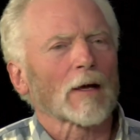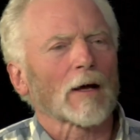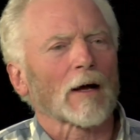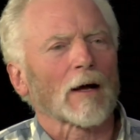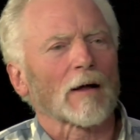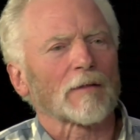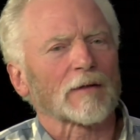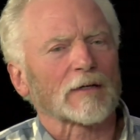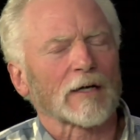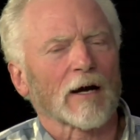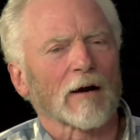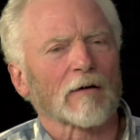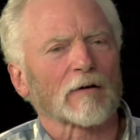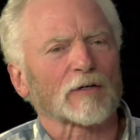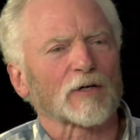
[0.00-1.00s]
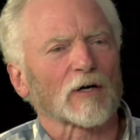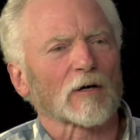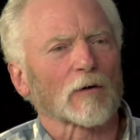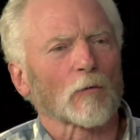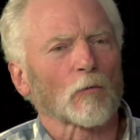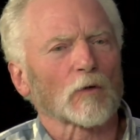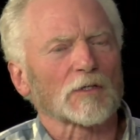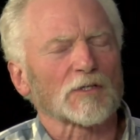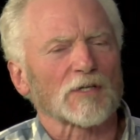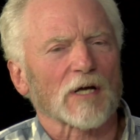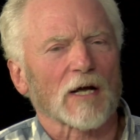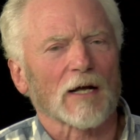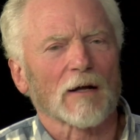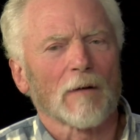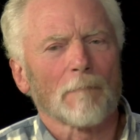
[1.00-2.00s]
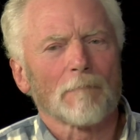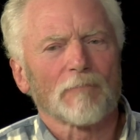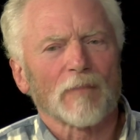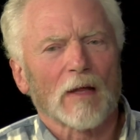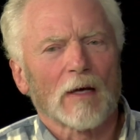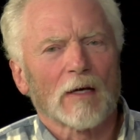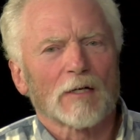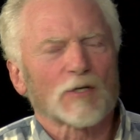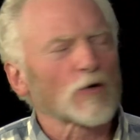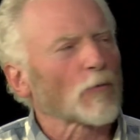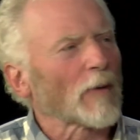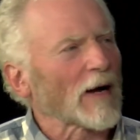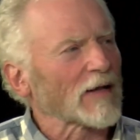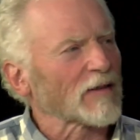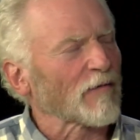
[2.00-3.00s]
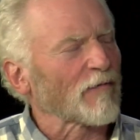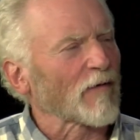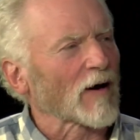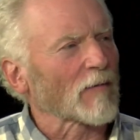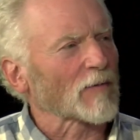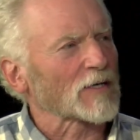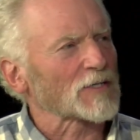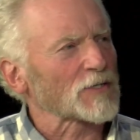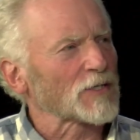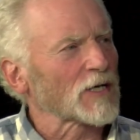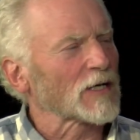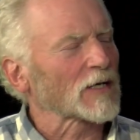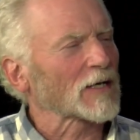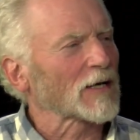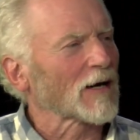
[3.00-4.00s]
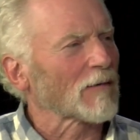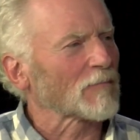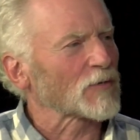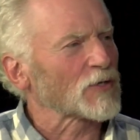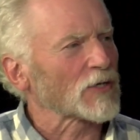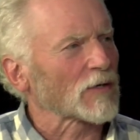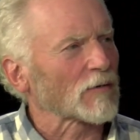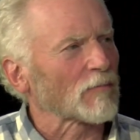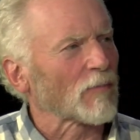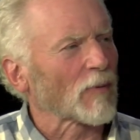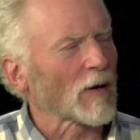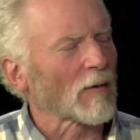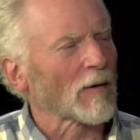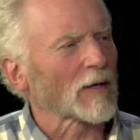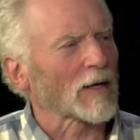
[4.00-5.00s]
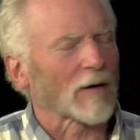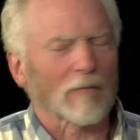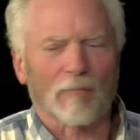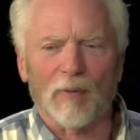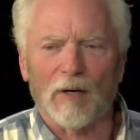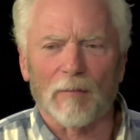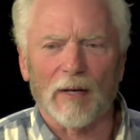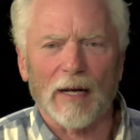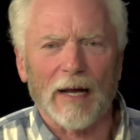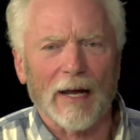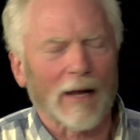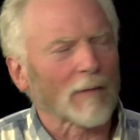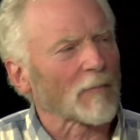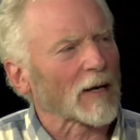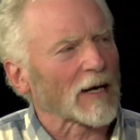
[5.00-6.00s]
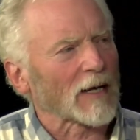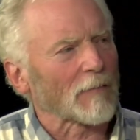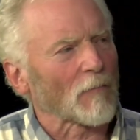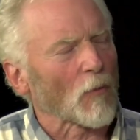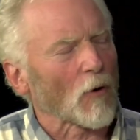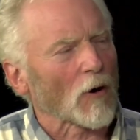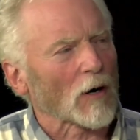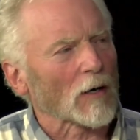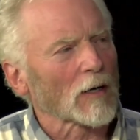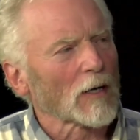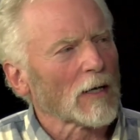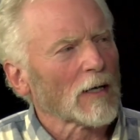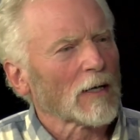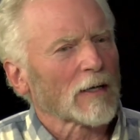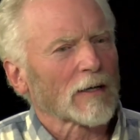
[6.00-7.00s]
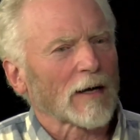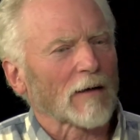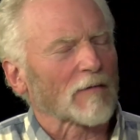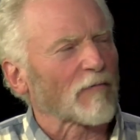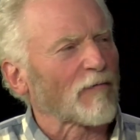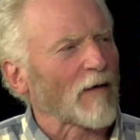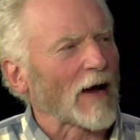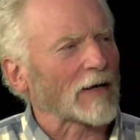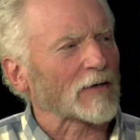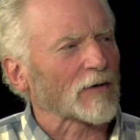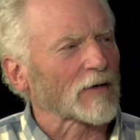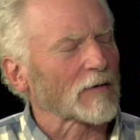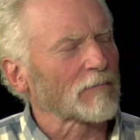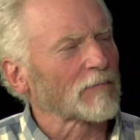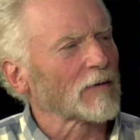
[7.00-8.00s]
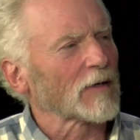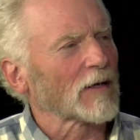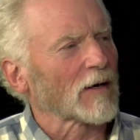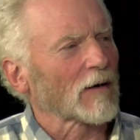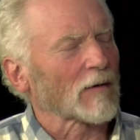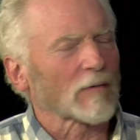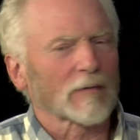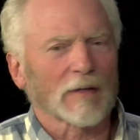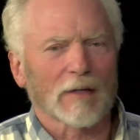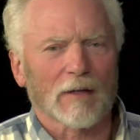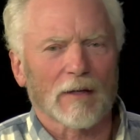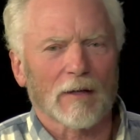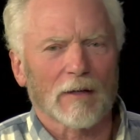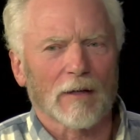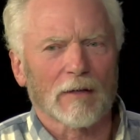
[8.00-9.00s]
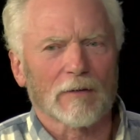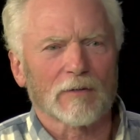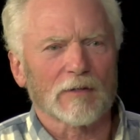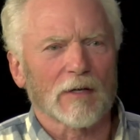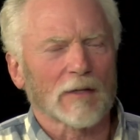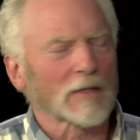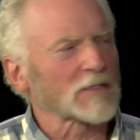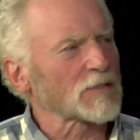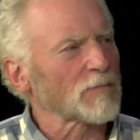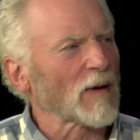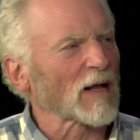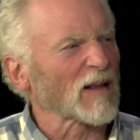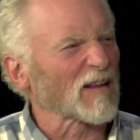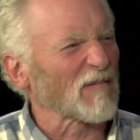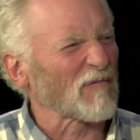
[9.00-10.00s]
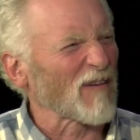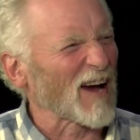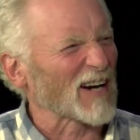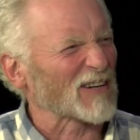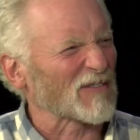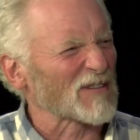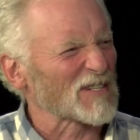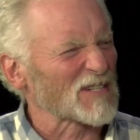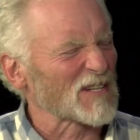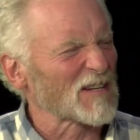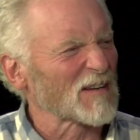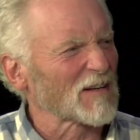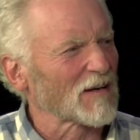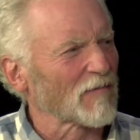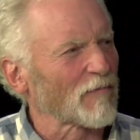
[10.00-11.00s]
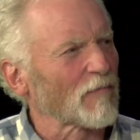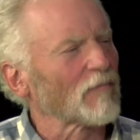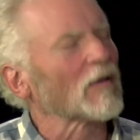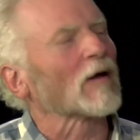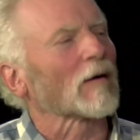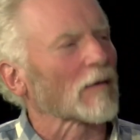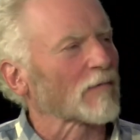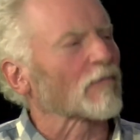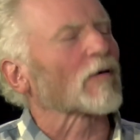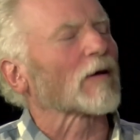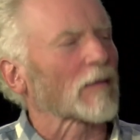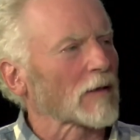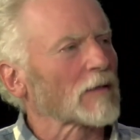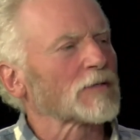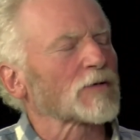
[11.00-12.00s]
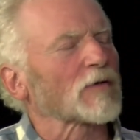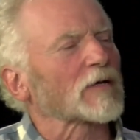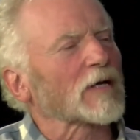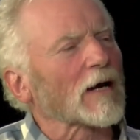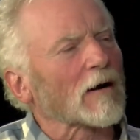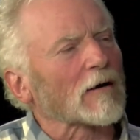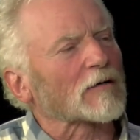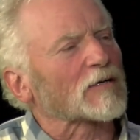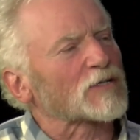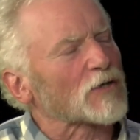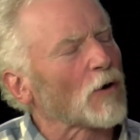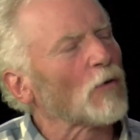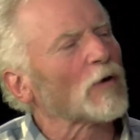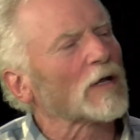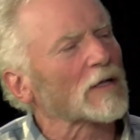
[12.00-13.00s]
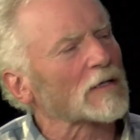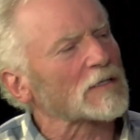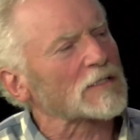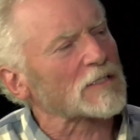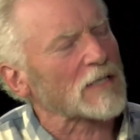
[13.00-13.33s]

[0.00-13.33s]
Uh, the character would say, too bad the farmers didn't come to you know Birmingham anymore now the factory, you know, mm-hmm. he couldn't, the smell of the factories, you know. For, yeah. So the character is okay. owning this